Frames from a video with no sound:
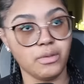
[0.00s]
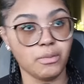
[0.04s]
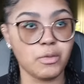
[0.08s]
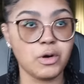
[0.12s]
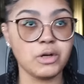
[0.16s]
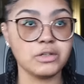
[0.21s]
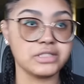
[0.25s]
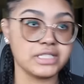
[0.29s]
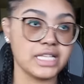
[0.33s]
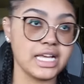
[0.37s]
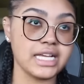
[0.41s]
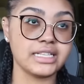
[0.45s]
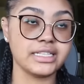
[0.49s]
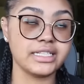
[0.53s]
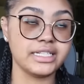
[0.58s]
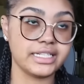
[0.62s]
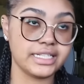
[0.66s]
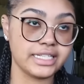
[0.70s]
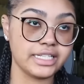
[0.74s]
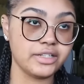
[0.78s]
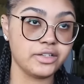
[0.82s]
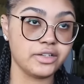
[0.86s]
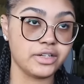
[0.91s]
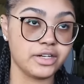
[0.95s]
most likely to
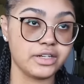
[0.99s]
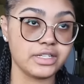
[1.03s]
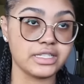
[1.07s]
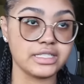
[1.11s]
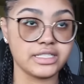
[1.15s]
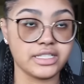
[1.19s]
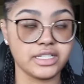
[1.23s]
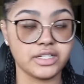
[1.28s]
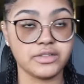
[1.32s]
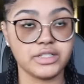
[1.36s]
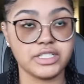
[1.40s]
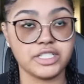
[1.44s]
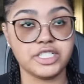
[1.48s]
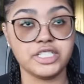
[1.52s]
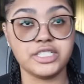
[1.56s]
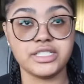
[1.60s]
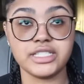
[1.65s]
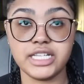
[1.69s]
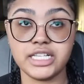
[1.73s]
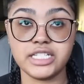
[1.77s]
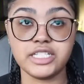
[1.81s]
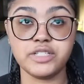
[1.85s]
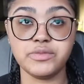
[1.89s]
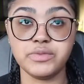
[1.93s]
kill her, considering she
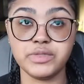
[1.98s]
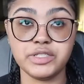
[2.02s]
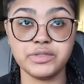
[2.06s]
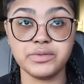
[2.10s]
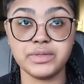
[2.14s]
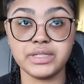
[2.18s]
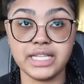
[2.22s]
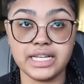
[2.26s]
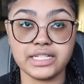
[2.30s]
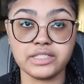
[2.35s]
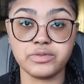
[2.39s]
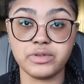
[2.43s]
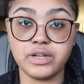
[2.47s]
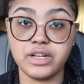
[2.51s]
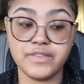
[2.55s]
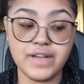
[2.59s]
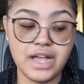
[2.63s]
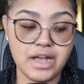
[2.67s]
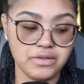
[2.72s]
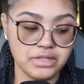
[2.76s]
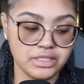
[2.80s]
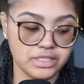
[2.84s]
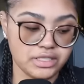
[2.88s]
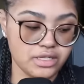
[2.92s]
said she would do it like 12
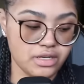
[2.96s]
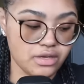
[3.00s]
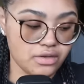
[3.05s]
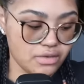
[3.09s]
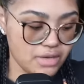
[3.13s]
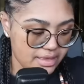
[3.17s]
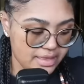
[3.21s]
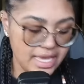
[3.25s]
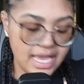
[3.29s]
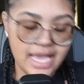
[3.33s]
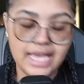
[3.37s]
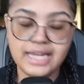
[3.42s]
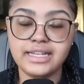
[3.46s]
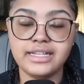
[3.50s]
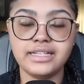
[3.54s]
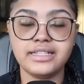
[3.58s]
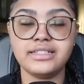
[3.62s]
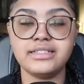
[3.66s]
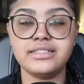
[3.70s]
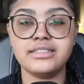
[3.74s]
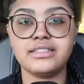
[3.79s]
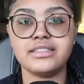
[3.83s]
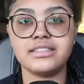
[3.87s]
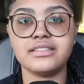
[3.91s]
hours ago, that
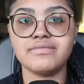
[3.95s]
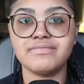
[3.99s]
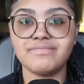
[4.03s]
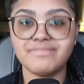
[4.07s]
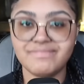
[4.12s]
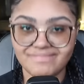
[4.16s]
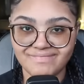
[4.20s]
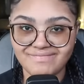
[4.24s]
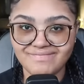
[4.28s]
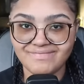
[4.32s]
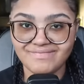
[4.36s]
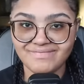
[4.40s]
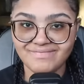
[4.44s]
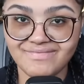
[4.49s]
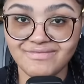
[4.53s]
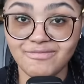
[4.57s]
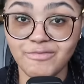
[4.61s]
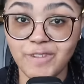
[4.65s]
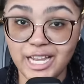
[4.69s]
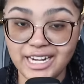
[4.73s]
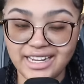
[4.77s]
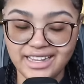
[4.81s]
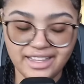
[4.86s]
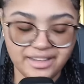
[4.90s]
is
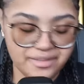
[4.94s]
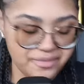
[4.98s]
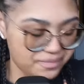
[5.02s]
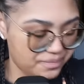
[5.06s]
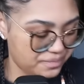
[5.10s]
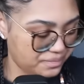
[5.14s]
redhead.